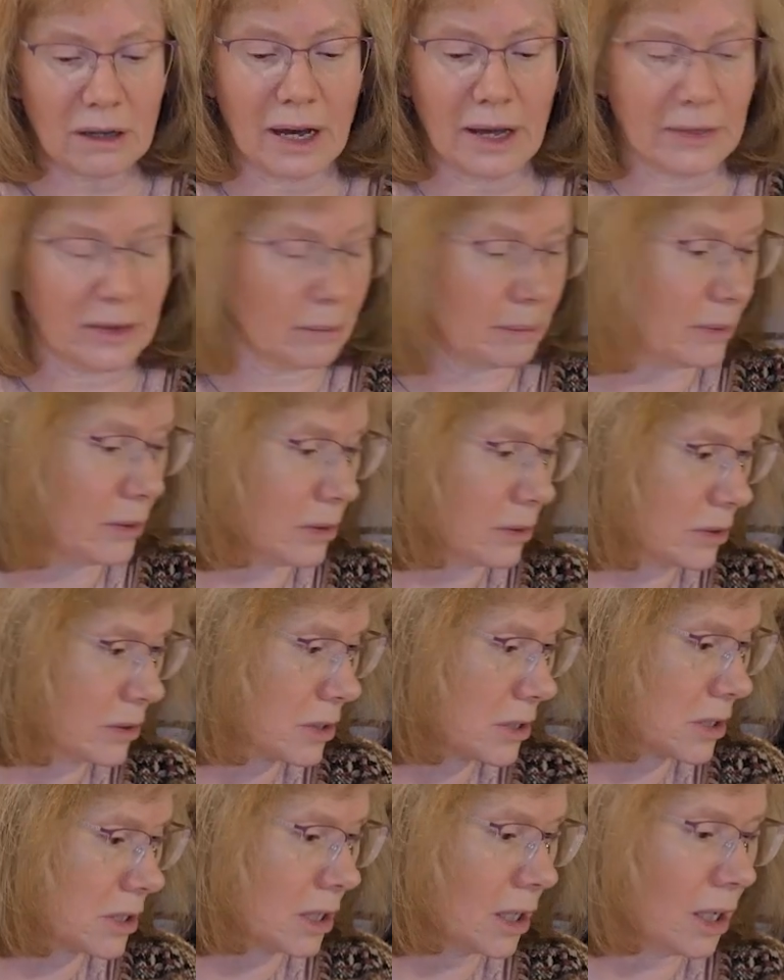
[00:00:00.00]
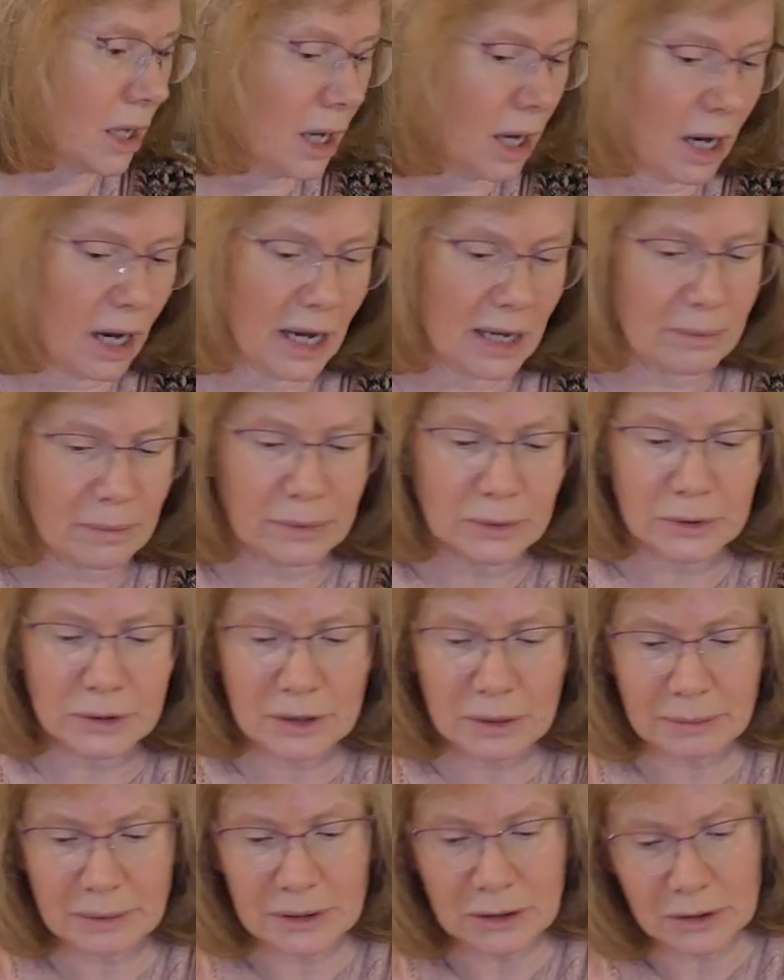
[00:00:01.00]
And the box, I bought
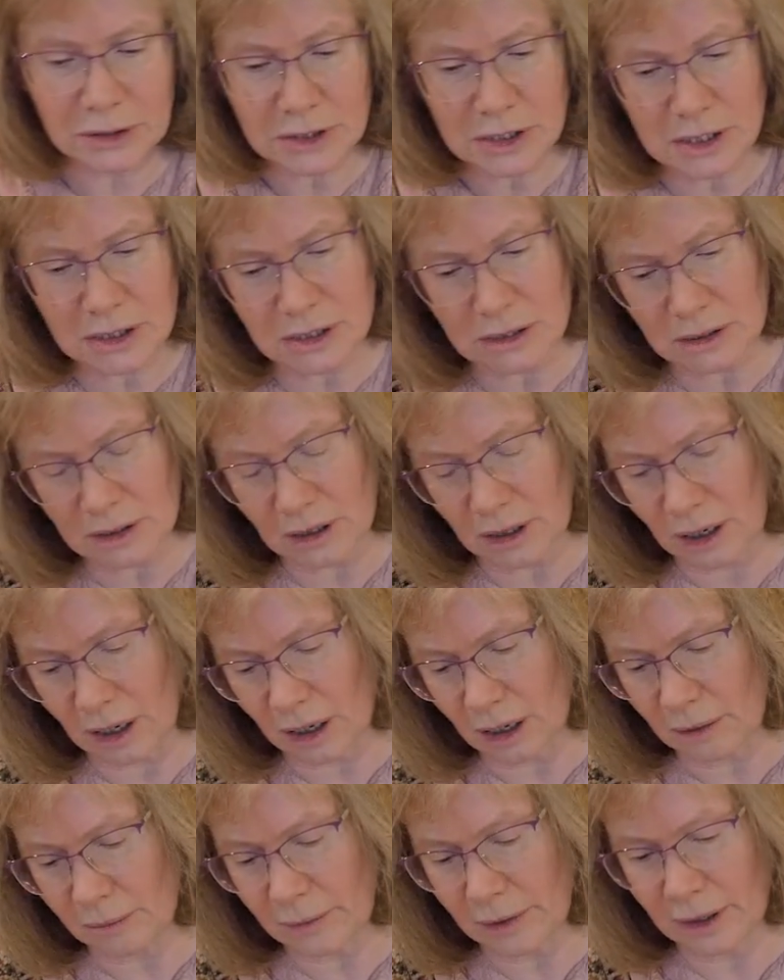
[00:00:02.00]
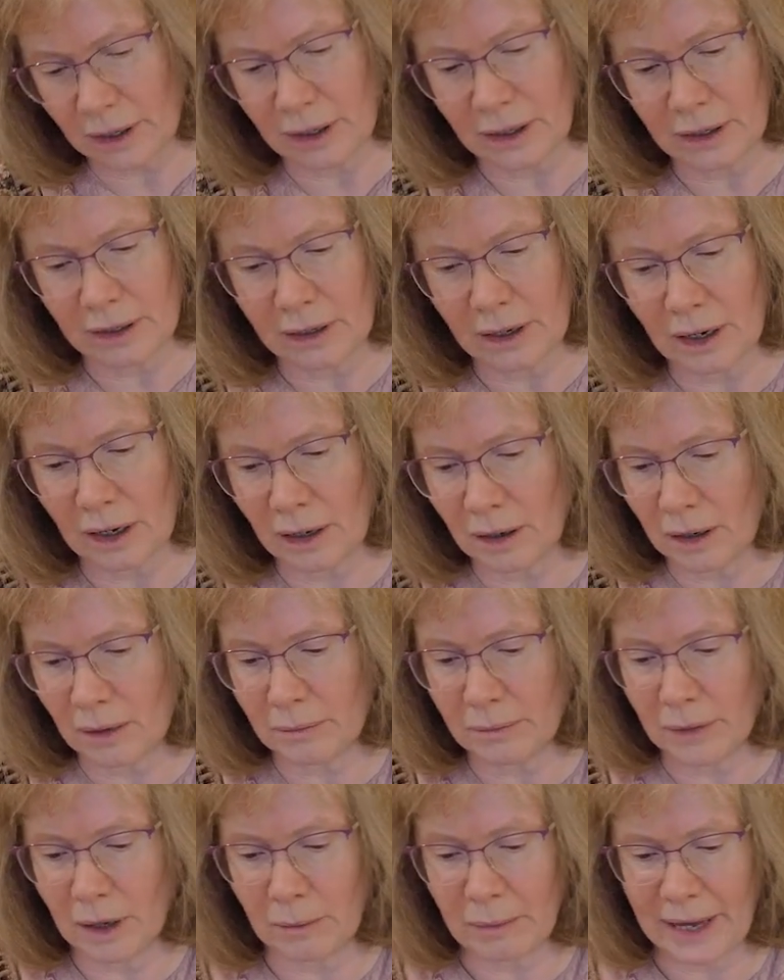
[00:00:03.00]
the box in a
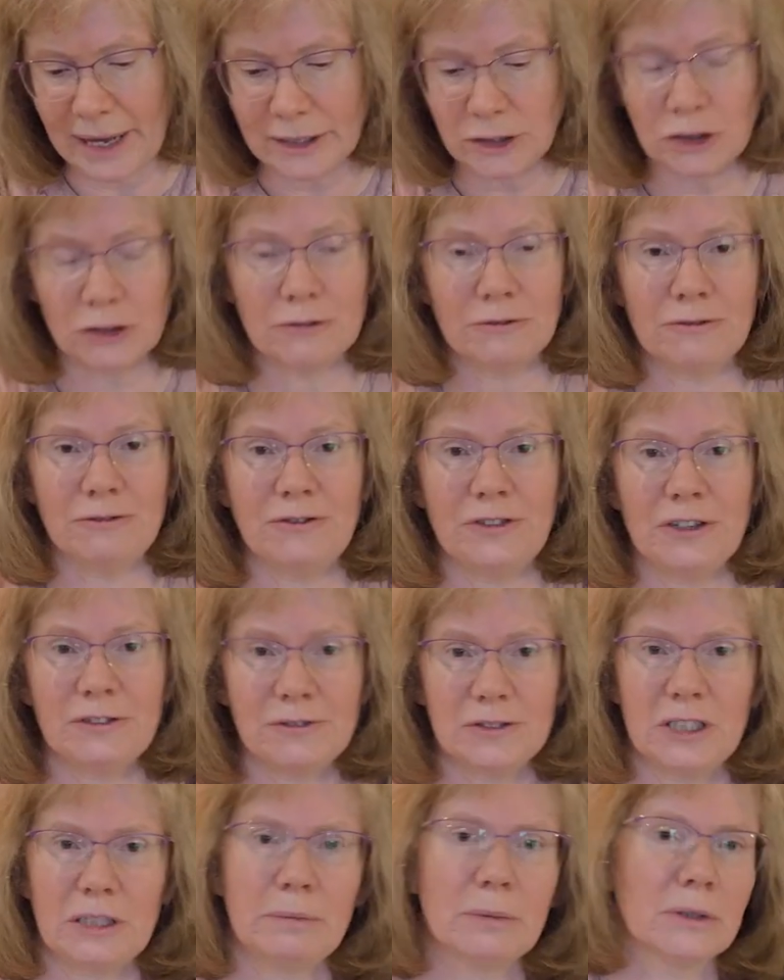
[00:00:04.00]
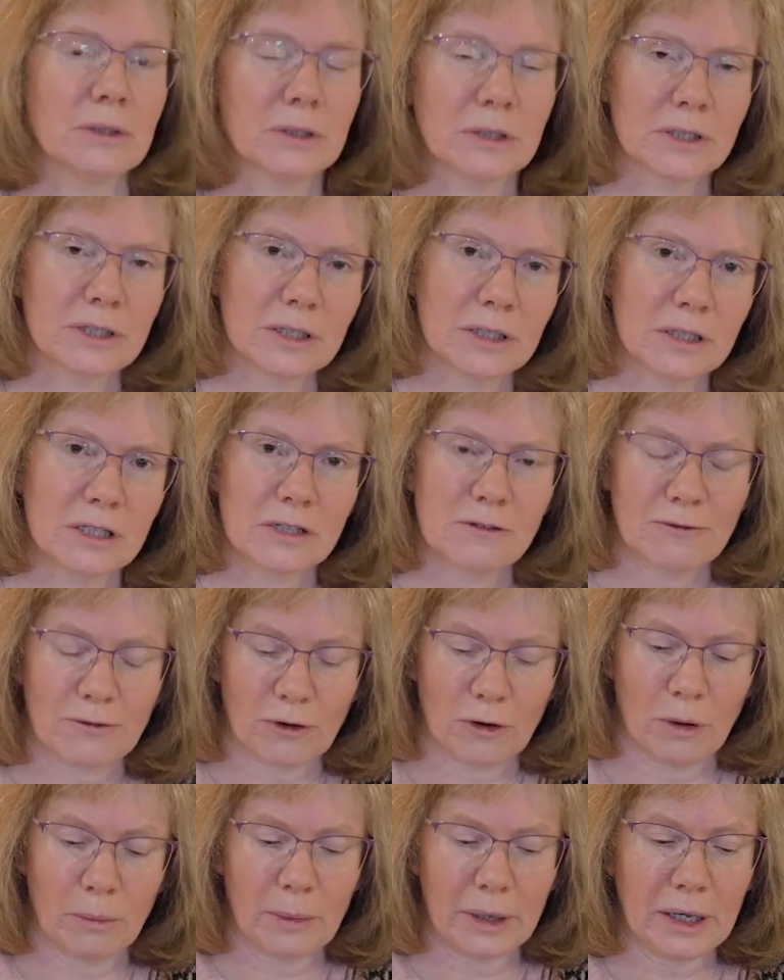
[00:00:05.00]
batch of 50 boxes
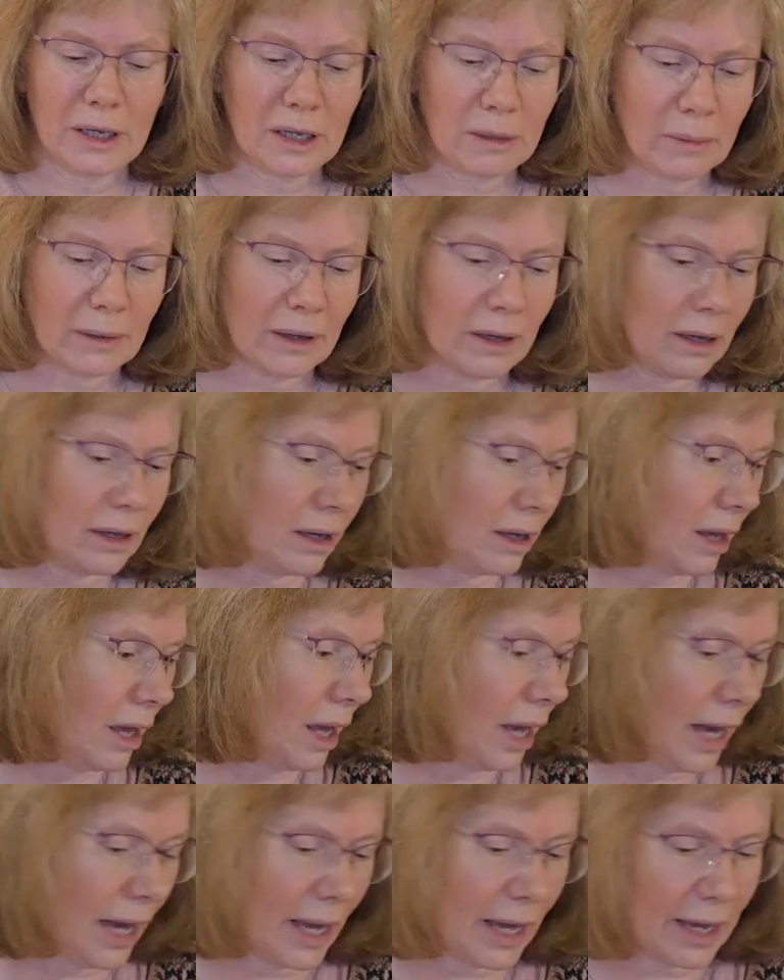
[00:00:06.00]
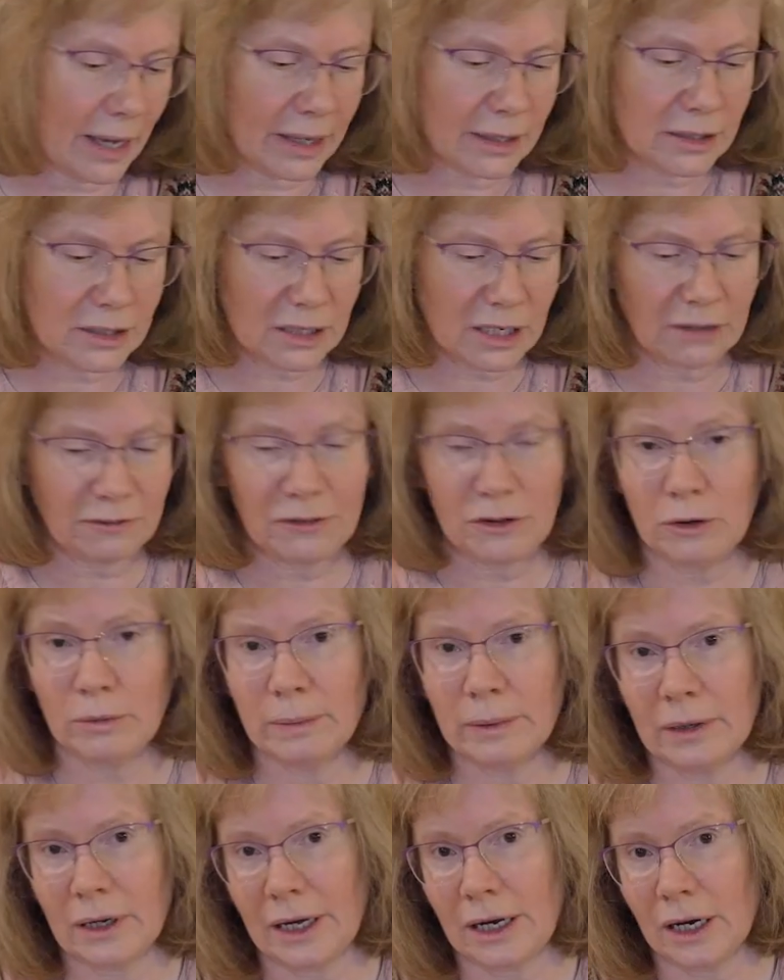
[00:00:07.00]
from eBay, and if you
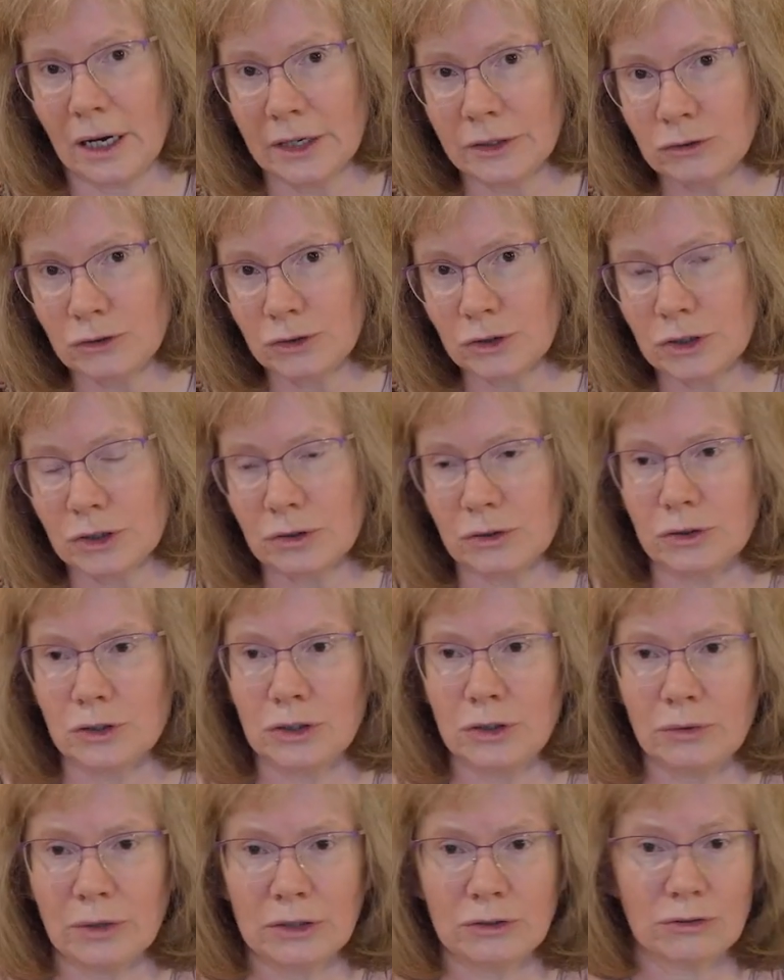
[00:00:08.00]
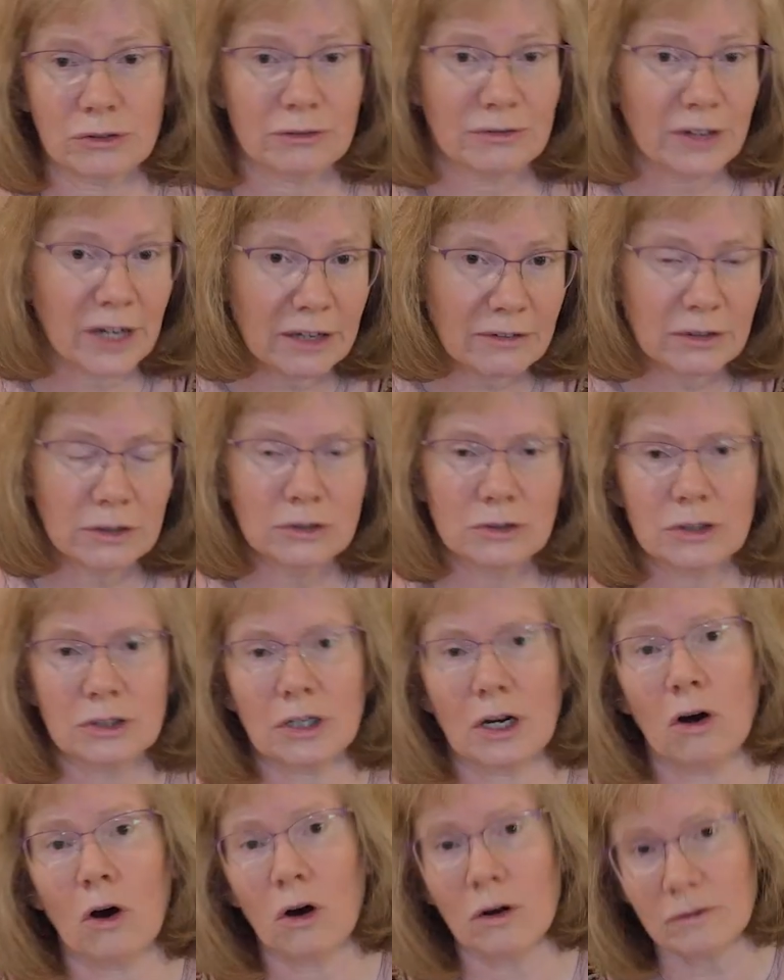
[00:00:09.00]
buy 100 or 200 or 500,
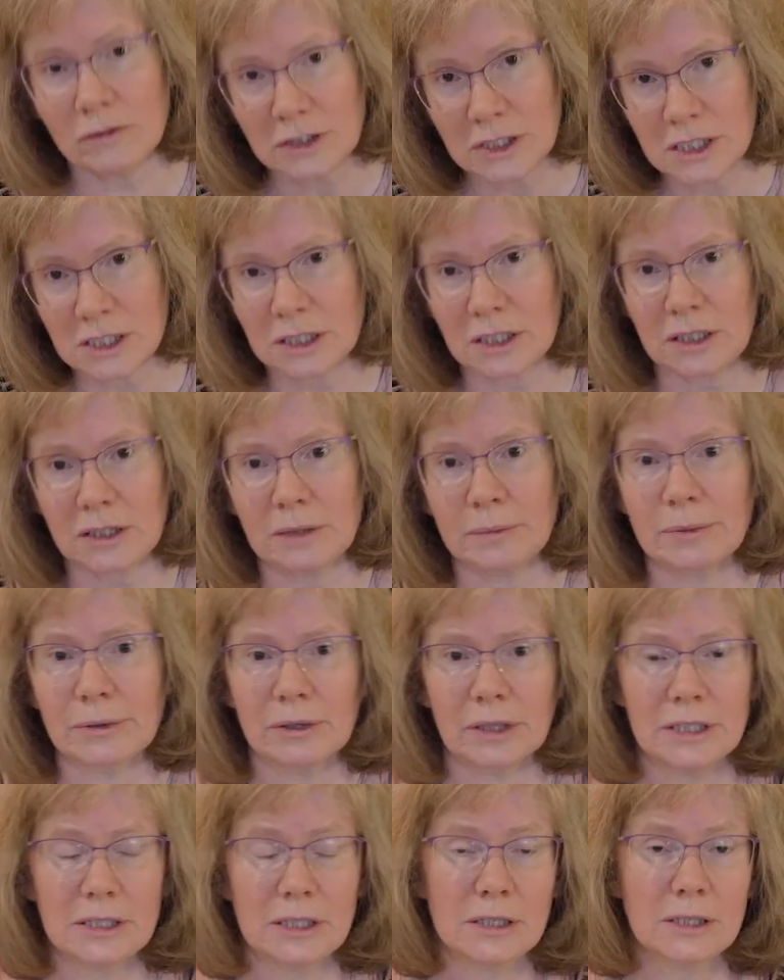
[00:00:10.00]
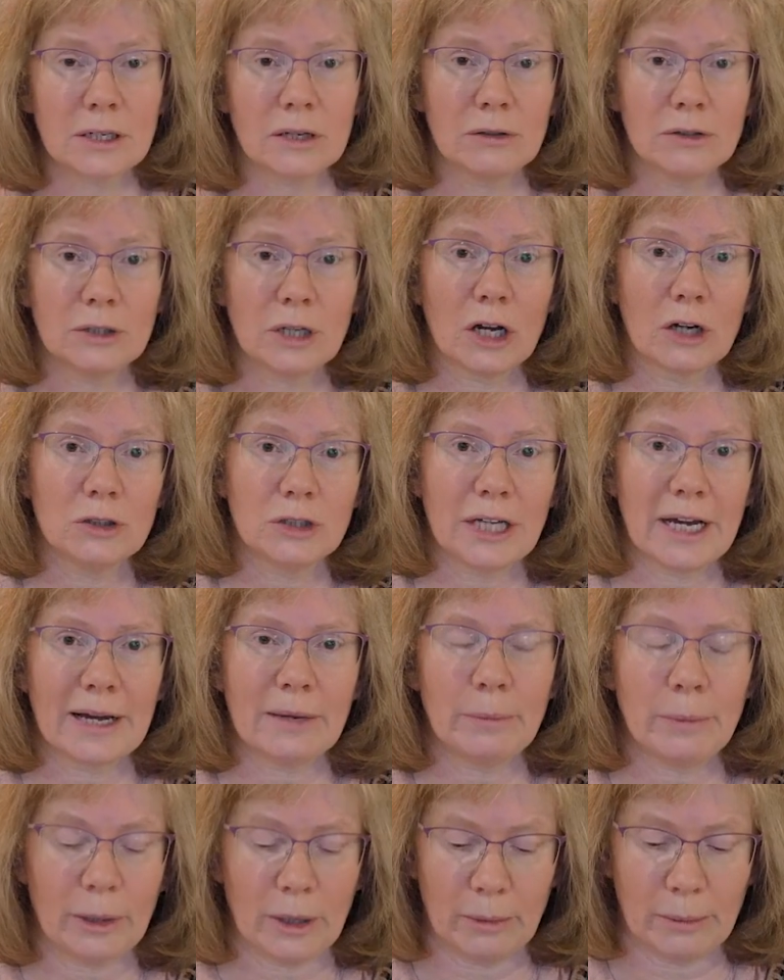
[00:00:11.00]
obviously the price is going to go
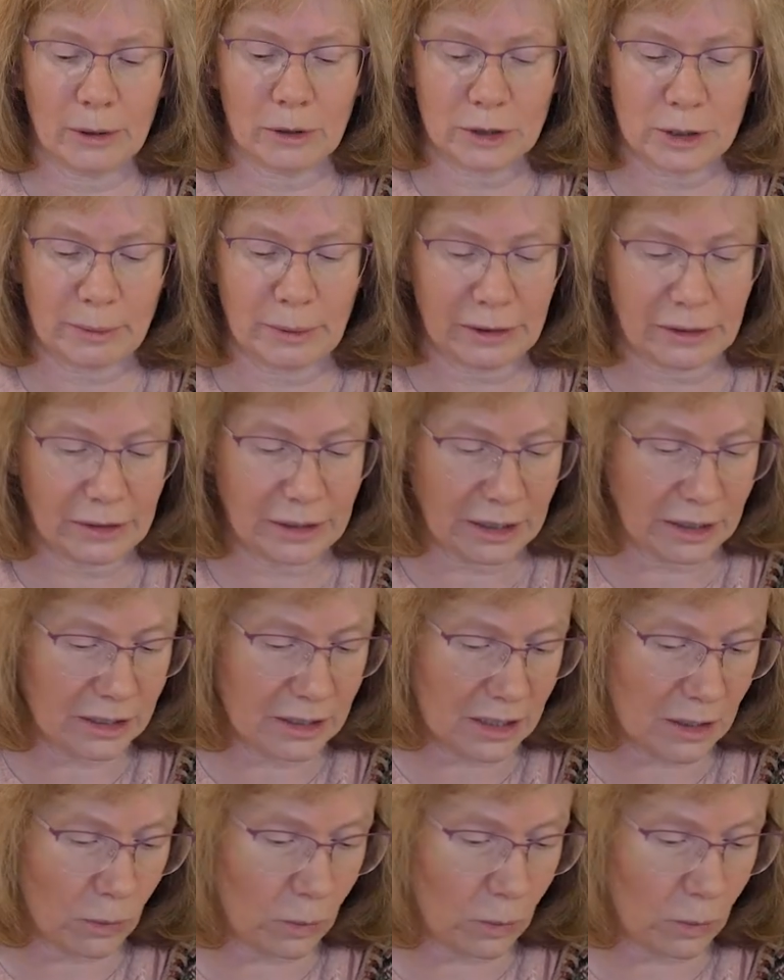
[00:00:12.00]
down per box, but these